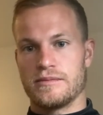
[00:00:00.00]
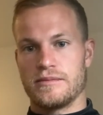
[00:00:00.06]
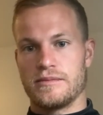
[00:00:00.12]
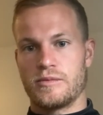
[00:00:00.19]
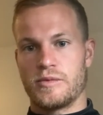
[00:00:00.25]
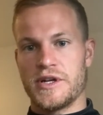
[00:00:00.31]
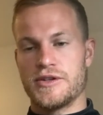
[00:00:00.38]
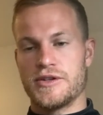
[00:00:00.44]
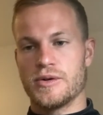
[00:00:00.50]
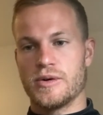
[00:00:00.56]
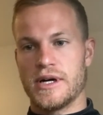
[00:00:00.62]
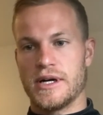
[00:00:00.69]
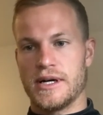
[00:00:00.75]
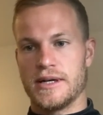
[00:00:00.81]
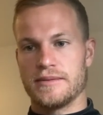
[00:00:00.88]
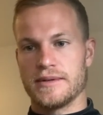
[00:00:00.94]
we do
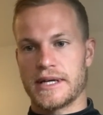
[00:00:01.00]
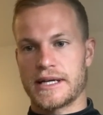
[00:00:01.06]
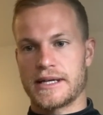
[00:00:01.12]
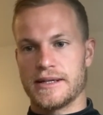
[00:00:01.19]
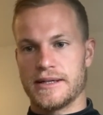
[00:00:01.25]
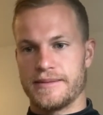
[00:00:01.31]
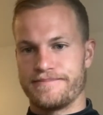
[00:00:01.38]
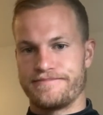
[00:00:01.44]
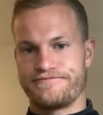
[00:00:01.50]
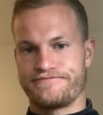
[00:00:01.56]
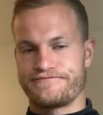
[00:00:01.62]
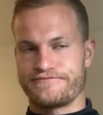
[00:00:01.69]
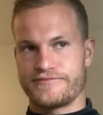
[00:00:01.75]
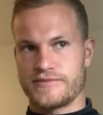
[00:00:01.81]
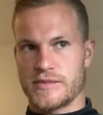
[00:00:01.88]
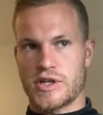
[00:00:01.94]

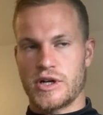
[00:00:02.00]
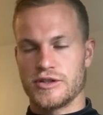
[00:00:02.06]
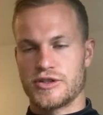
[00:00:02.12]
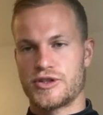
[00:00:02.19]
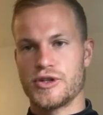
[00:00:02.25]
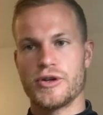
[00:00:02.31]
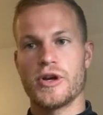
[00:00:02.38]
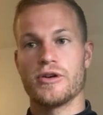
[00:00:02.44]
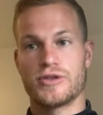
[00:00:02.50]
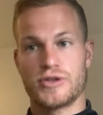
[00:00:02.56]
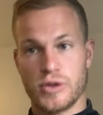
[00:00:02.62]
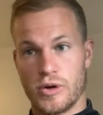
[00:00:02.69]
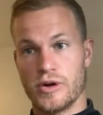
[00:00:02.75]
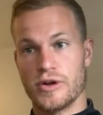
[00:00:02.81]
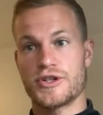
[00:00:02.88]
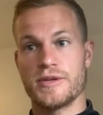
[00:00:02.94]
it's called Studio
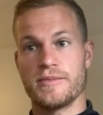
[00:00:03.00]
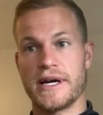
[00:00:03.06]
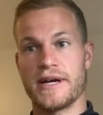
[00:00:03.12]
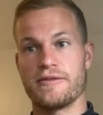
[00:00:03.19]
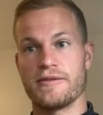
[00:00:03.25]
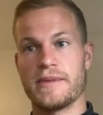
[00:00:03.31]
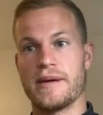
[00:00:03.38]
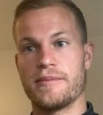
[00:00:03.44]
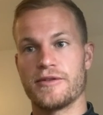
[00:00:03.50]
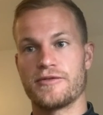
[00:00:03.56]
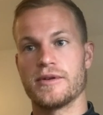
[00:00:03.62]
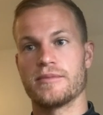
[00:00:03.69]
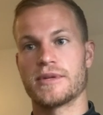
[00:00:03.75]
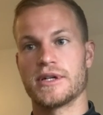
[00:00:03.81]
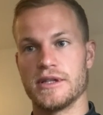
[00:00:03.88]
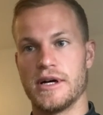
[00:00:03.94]
Torch. You might remember
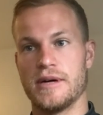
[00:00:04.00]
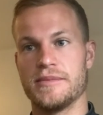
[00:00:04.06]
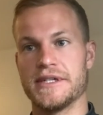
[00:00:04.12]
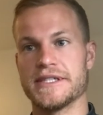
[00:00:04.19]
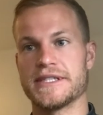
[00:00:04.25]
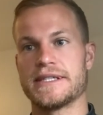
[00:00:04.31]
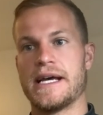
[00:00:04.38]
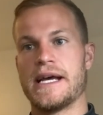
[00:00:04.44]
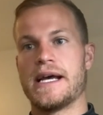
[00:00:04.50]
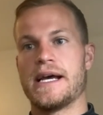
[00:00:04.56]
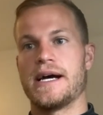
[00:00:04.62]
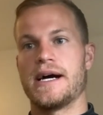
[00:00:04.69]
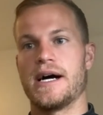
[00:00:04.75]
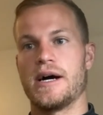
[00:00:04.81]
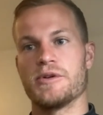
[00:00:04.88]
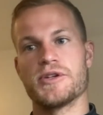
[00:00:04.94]
from Columbus.
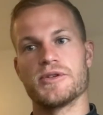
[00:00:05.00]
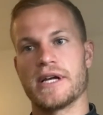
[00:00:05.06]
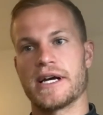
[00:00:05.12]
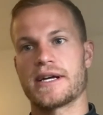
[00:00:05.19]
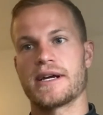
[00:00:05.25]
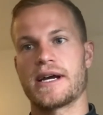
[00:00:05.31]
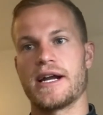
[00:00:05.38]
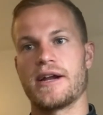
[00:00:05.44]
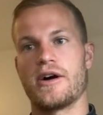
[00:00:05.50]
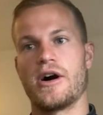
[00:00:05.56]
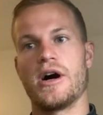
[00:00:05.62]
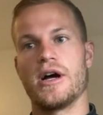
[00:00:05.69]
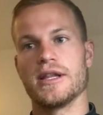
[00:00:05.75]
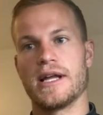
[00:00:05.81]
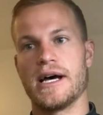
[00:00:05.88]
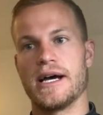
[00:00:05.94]
We do like a kind of
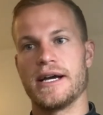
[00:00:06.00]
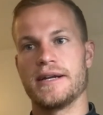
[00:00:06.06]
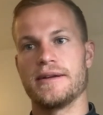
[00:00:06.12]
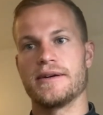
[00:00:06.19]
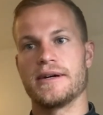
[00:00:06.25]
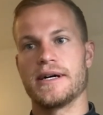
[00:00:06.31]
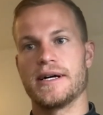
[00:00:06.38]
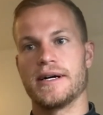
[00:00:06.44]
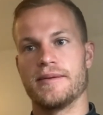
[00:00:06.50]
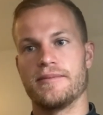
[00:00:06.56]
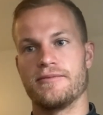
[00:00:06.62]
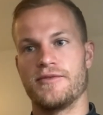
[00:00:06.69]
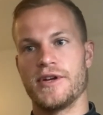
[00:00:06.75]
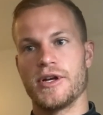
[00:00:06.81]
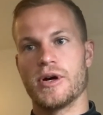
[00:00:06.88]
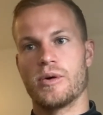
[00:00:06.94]
online
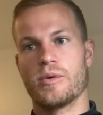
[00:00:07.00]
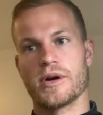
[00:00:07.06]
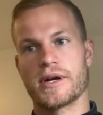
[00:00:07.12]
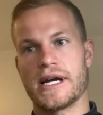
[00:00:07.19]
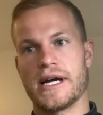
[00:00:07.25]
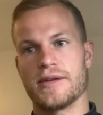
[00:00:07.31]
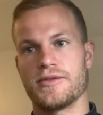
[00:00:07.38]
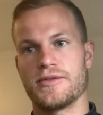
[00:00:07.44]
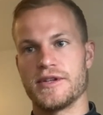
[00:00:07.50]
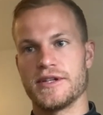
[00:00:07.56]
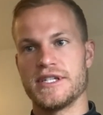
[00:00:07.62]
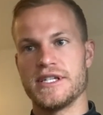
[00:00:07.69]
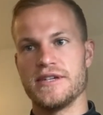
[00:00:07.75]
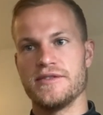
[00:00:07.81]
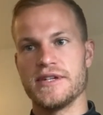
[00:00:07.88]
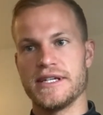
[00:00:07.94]
video workout through
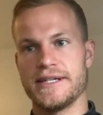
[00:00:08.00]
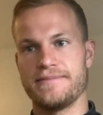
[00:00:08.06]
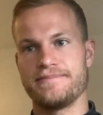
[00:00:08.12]
the TV